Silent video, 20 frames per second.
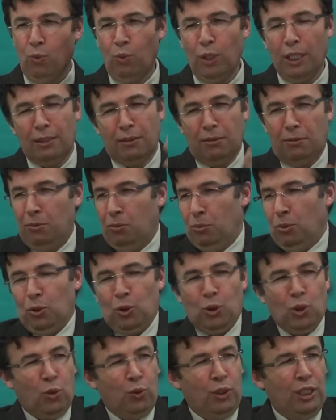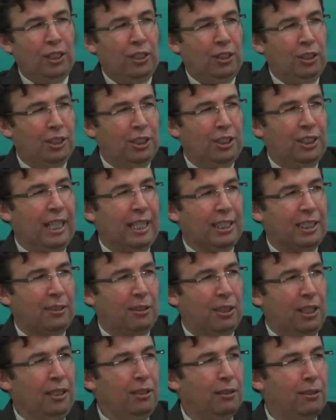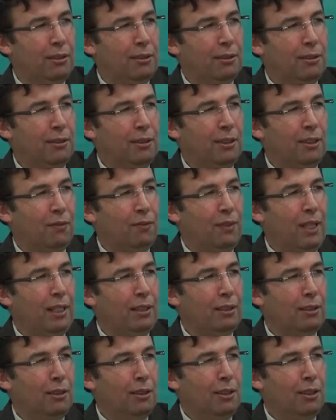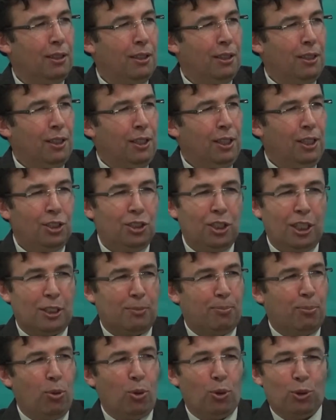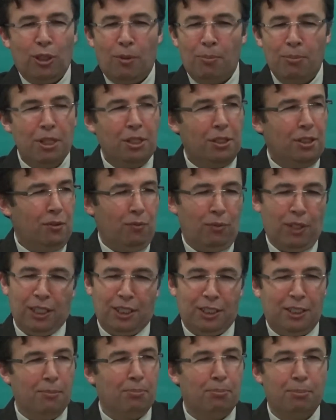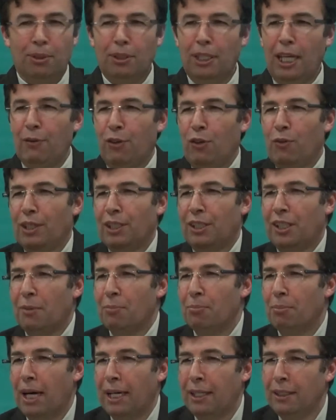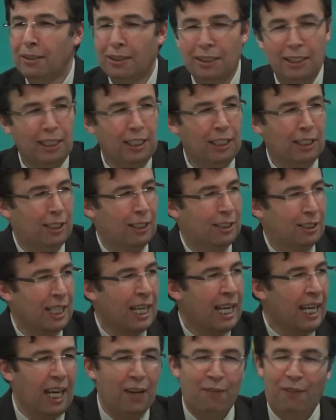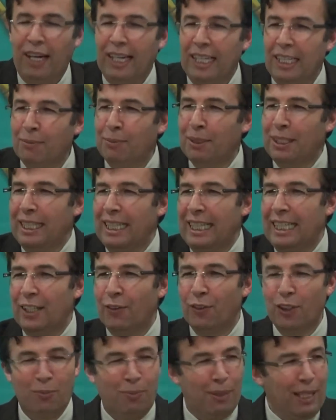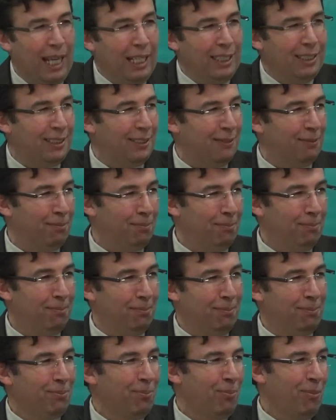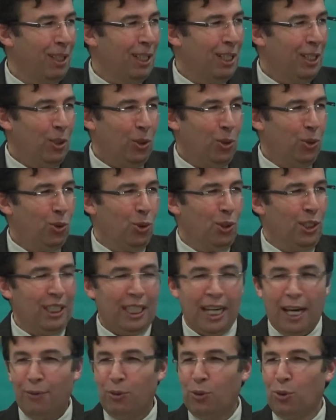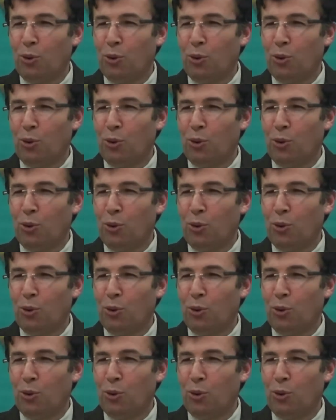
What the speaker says: What this guest did, in fact, he just bought a mirror, very simple, everyone can buy it. It is available in every place. You don't have